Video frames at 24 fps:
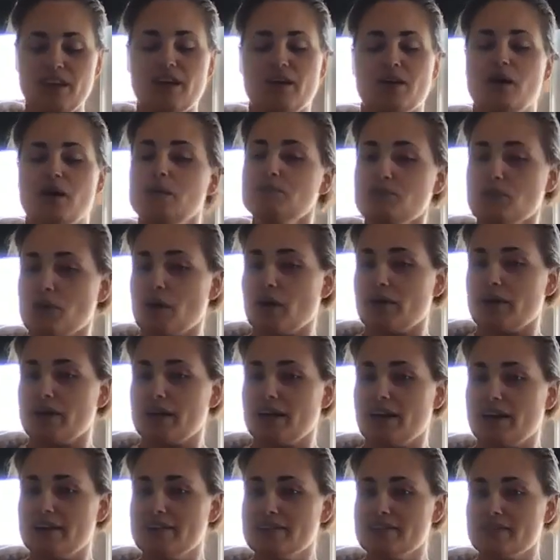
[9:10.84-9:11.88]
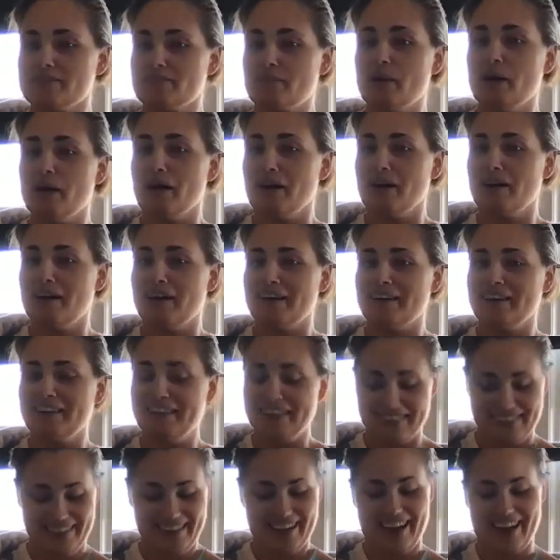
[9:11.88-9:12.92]
I'm sorry, guys.
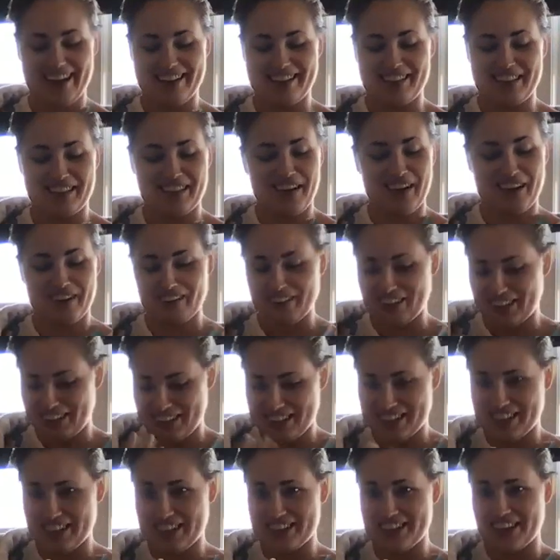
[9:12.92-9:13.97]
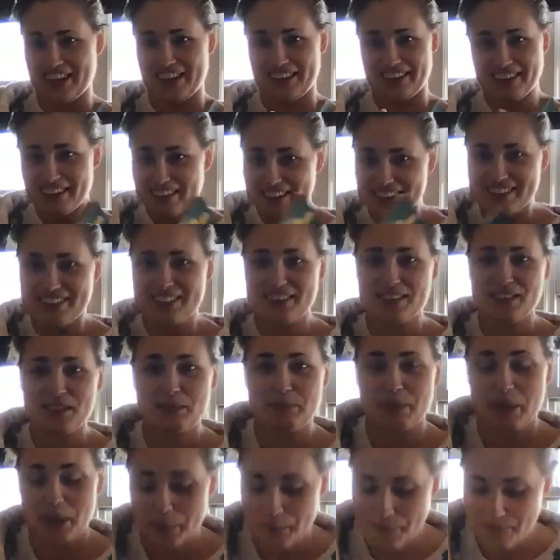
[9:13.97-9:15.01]
I just got really tongue-tied. Excuse
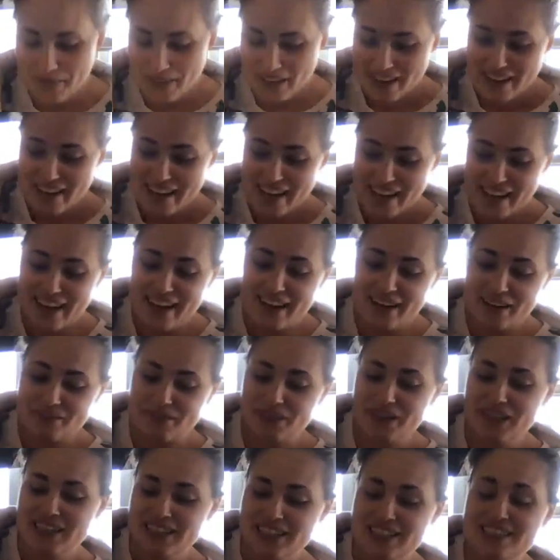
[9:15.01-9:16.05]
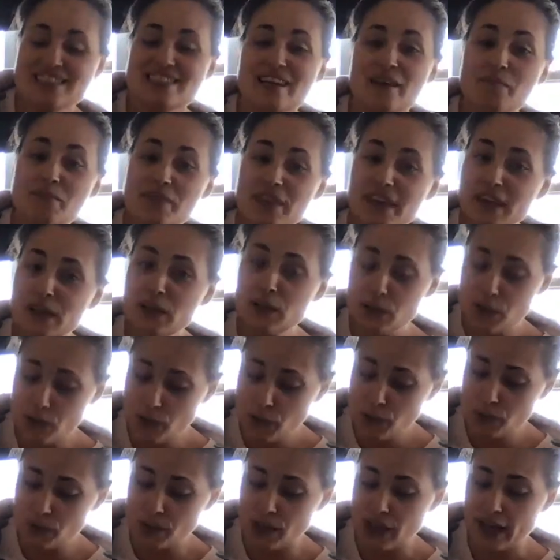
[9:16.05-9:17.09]
me. Something
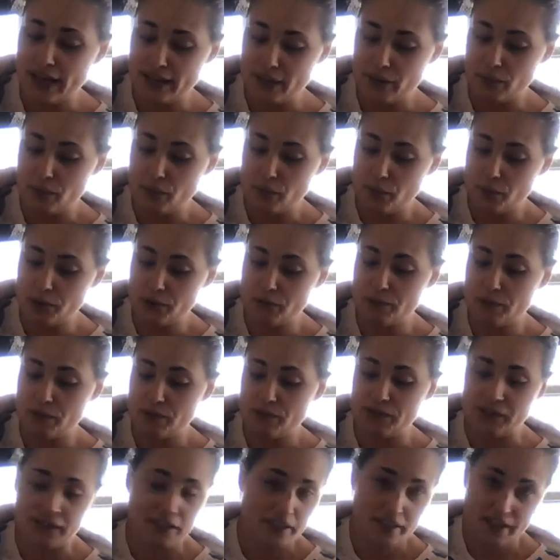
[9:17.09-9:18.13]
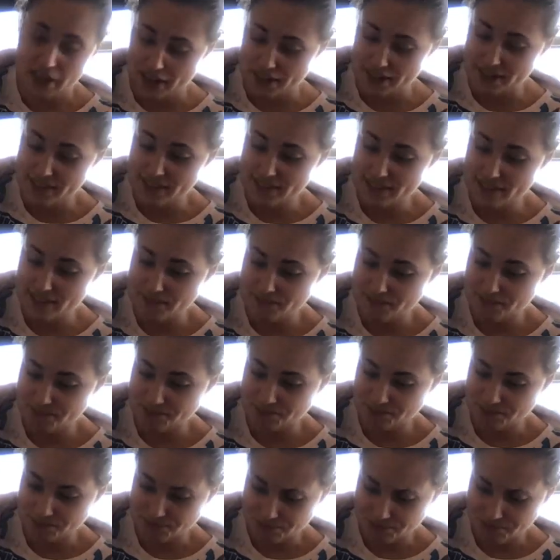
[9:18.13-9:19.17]
you like would be really nice.
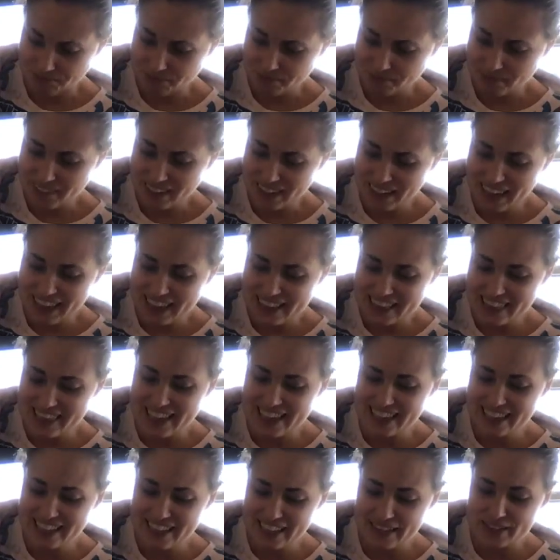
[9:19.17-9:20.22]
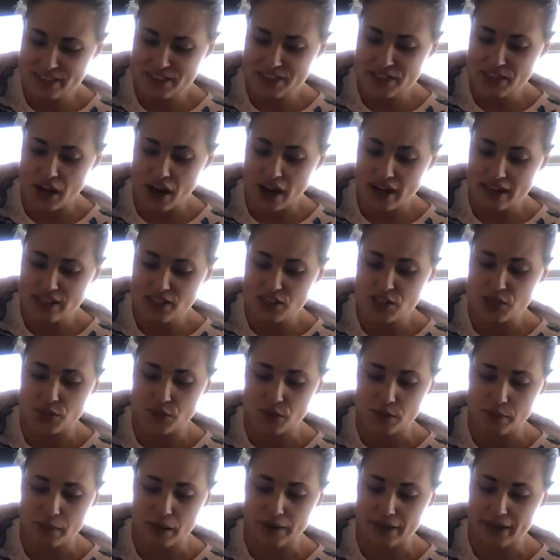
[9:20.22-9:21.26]
Then he could talk to you
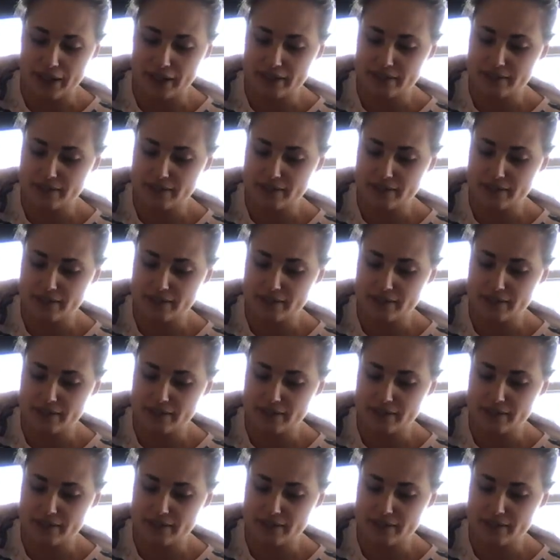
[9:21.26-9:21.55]
about it.